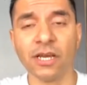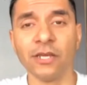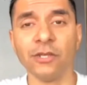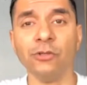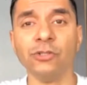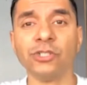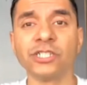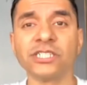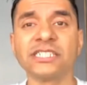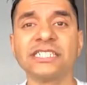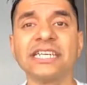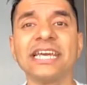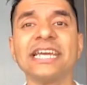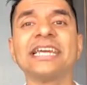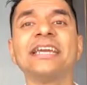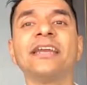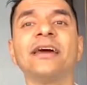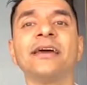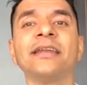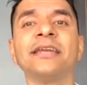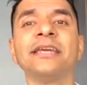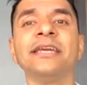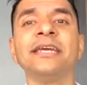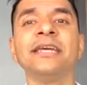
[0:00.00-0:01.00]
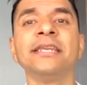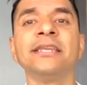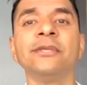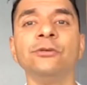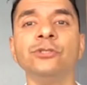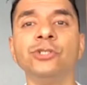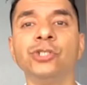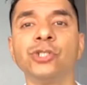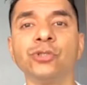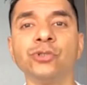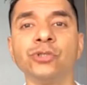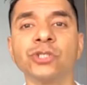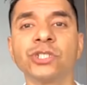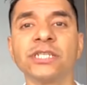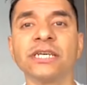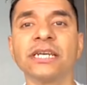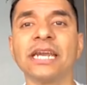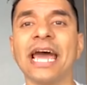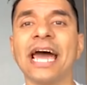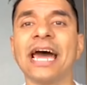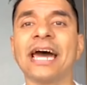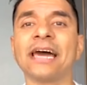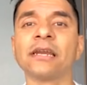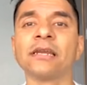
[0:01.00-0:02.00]
You just take an onion, you juice
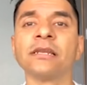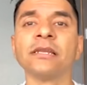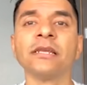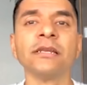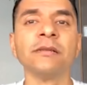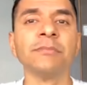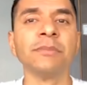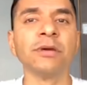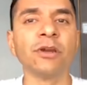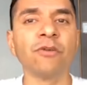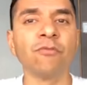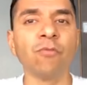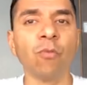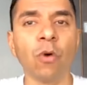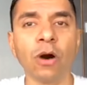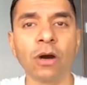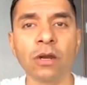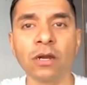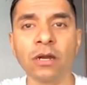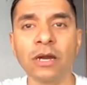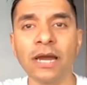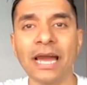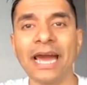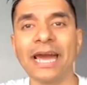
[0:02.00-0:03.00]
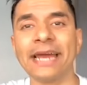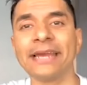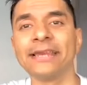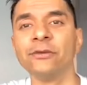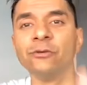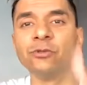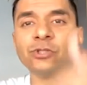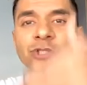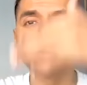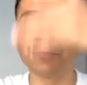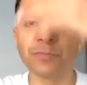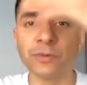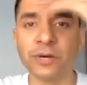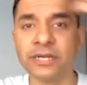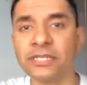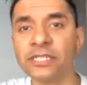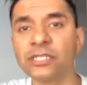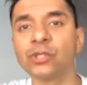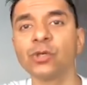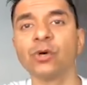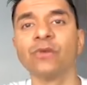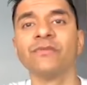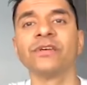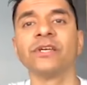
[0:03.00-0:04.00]
it, add a little bit of water, and you spread
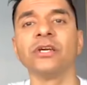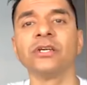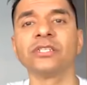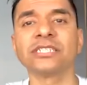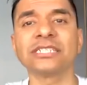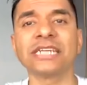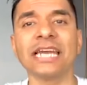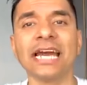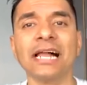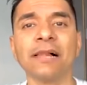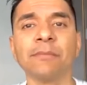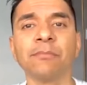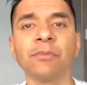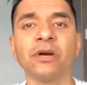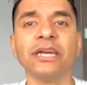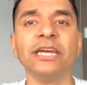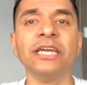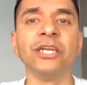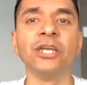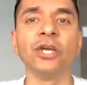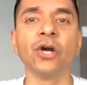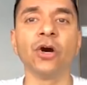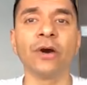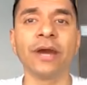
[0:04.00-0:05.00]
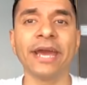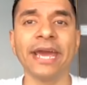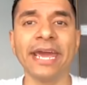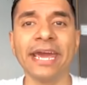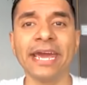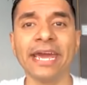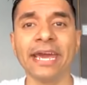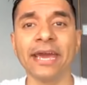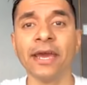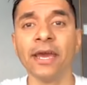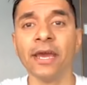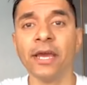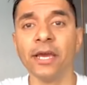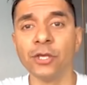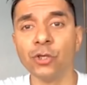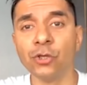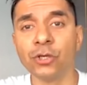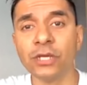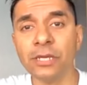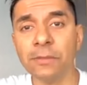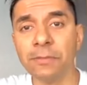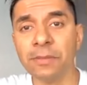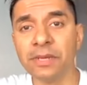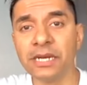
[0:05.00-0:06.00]
this over your scalp or in your hair.
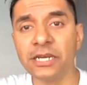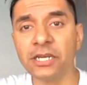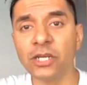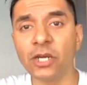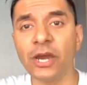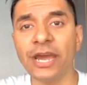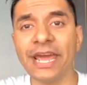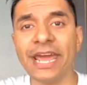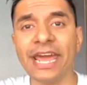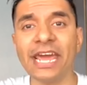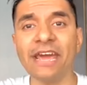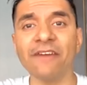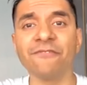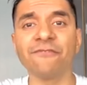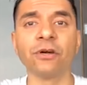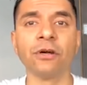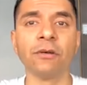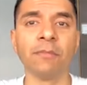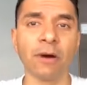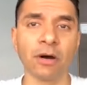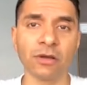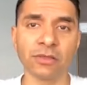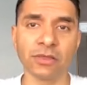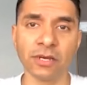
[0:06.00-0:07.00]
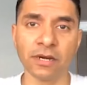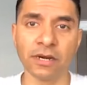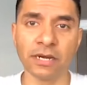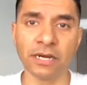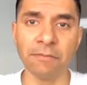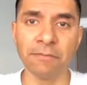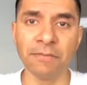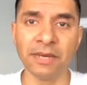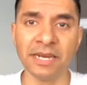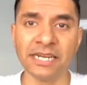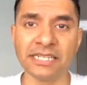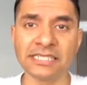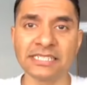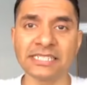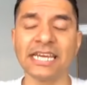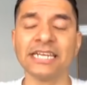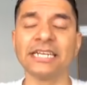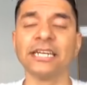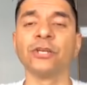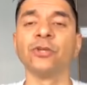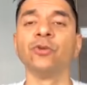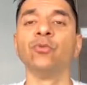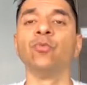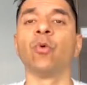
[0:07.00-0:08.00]
You keep it in your hair for about 30 minutes
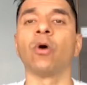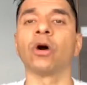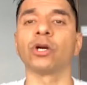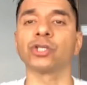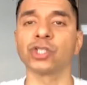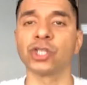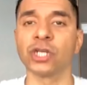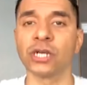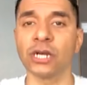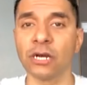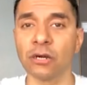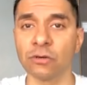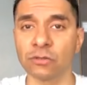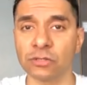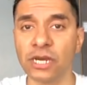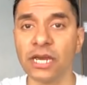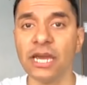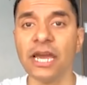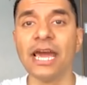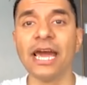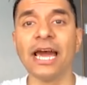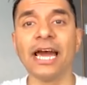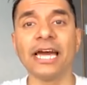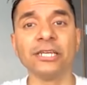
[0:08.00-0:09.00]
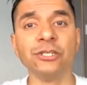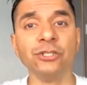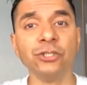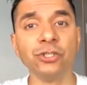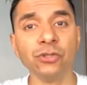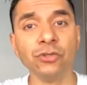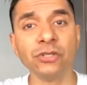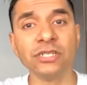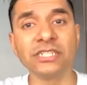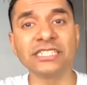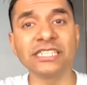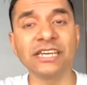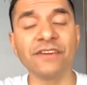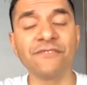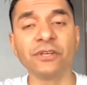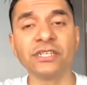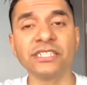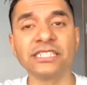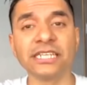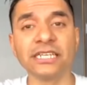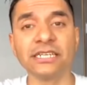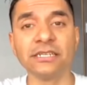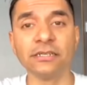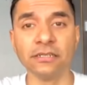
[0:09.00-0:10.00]
and then you wash it out. And you do this
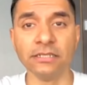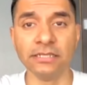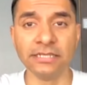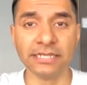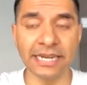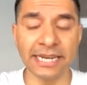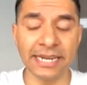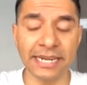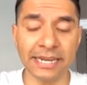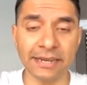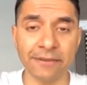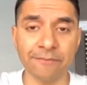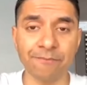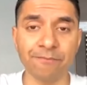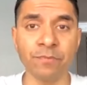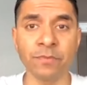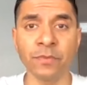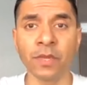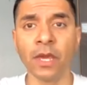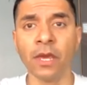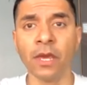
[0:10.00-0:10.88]
every single day.